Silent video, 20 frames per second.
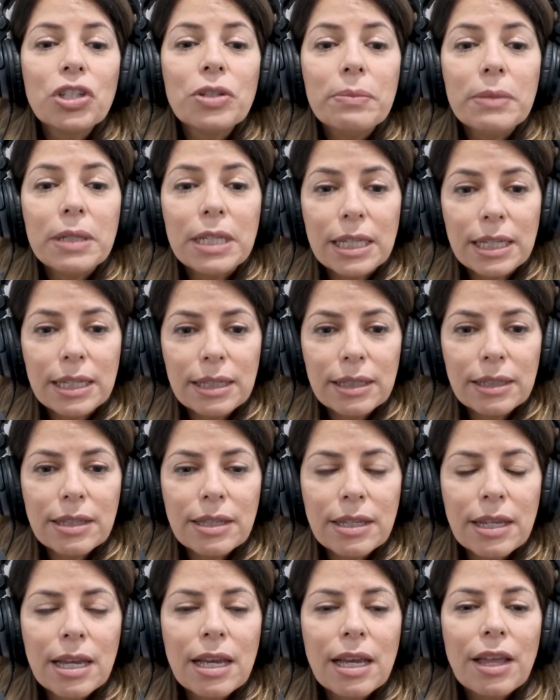
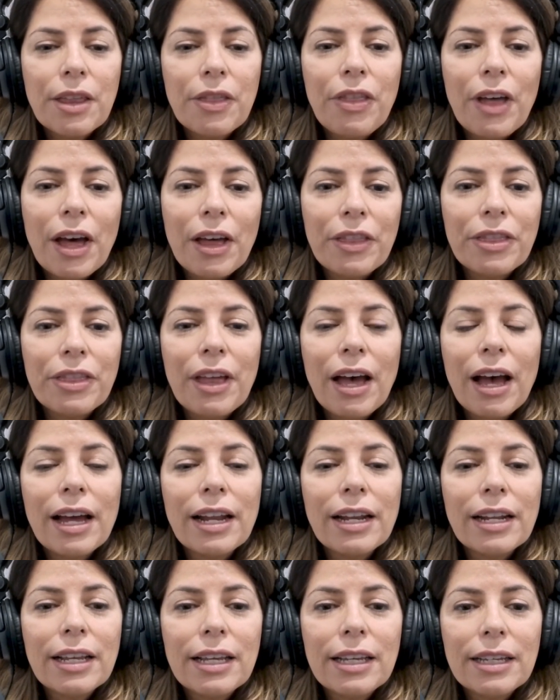means
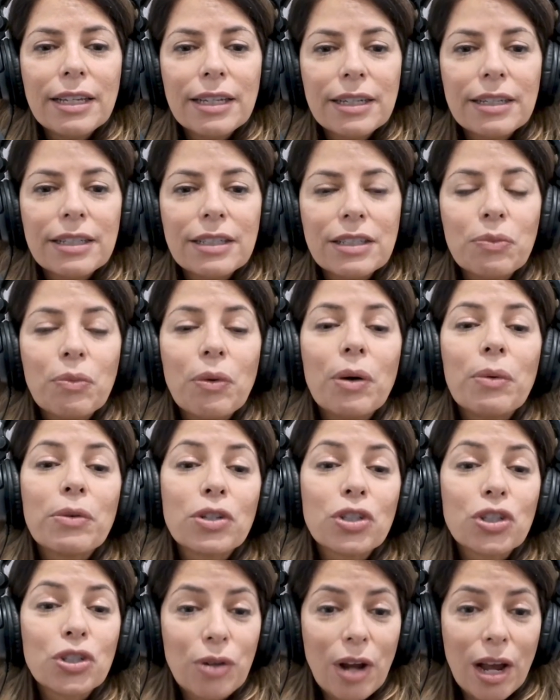that is what
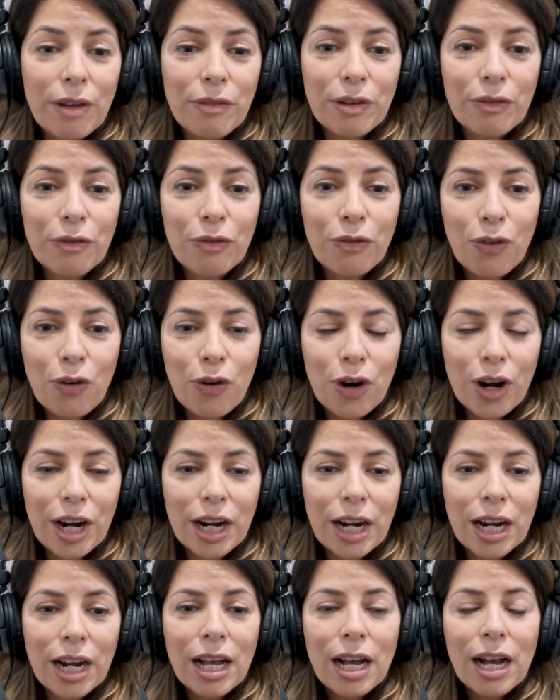we're striving
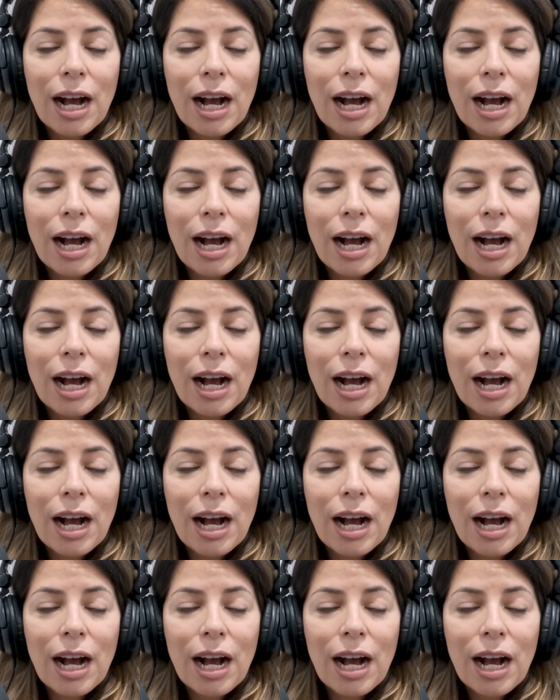for.